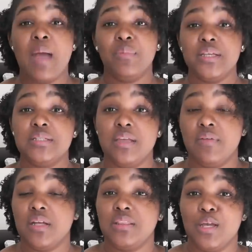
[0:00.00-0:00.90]
Please give
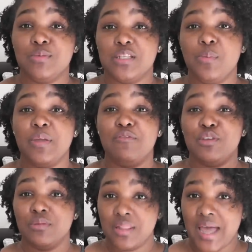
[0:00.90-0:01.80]
it a thumbs up if
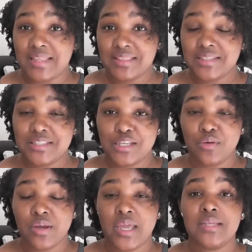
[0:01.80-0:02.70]
you like this
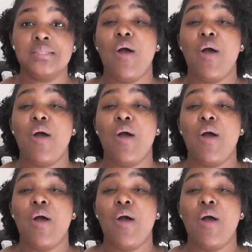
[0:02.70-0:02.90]
series.